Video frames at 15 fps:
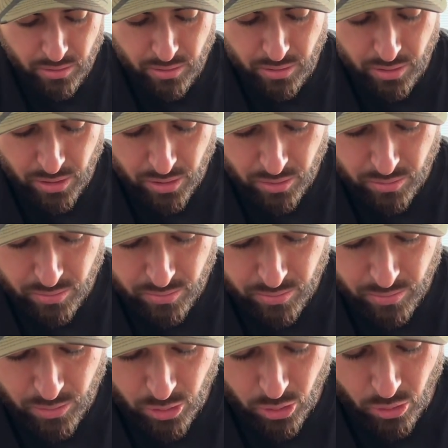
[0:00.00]
you know,
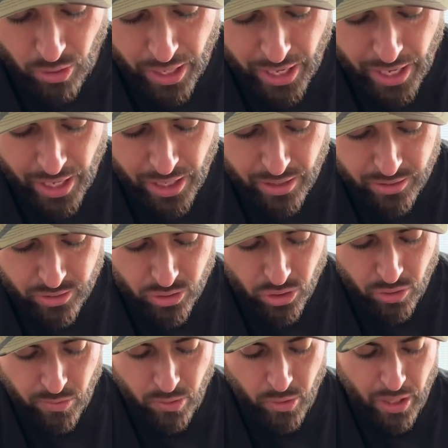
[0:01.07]
gray,
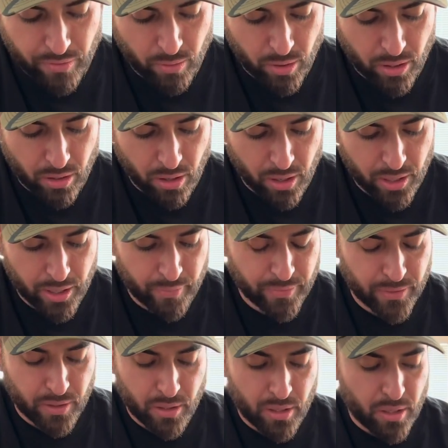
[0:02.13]
silver, whatever you want to call it.
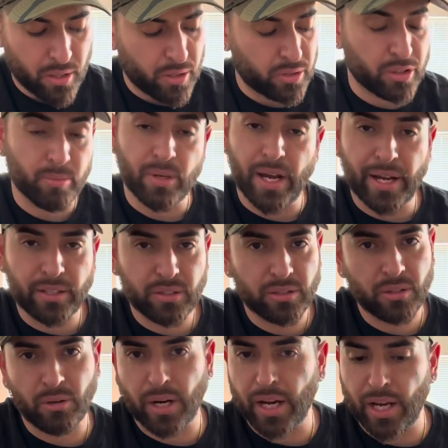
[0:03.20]
Some nice
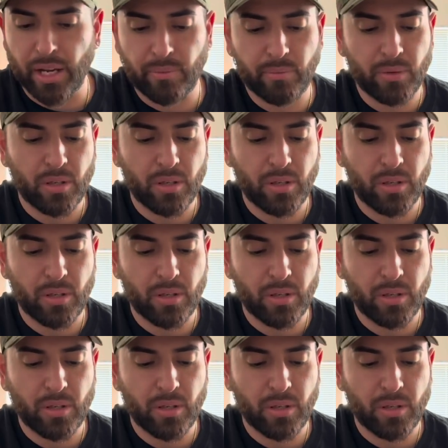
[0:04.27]
gray